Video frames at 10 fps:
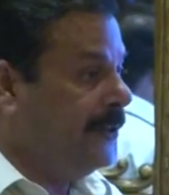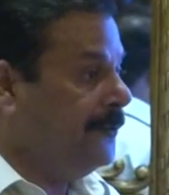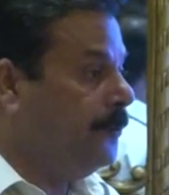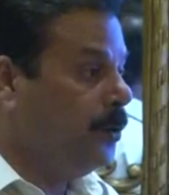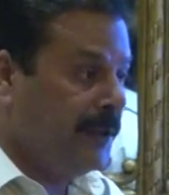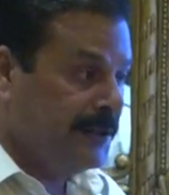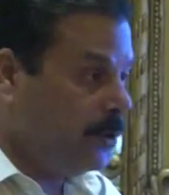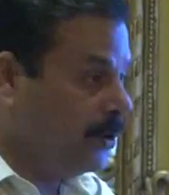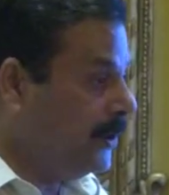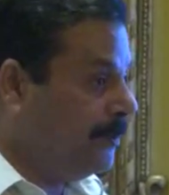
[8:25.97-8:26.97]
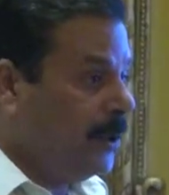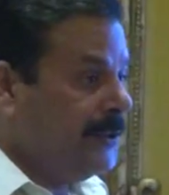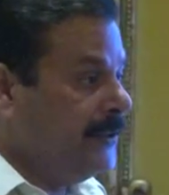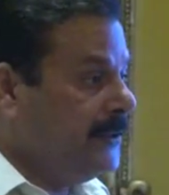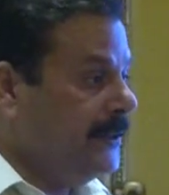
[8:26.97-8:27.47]
with a focus on the
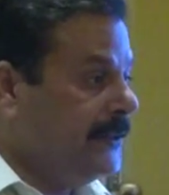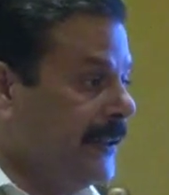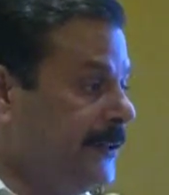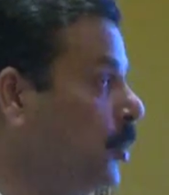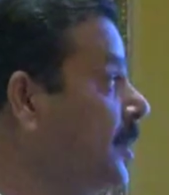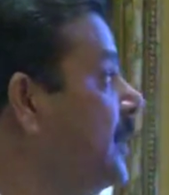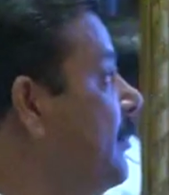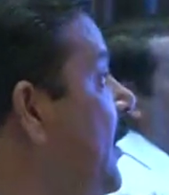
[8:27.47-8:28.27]
processes I talked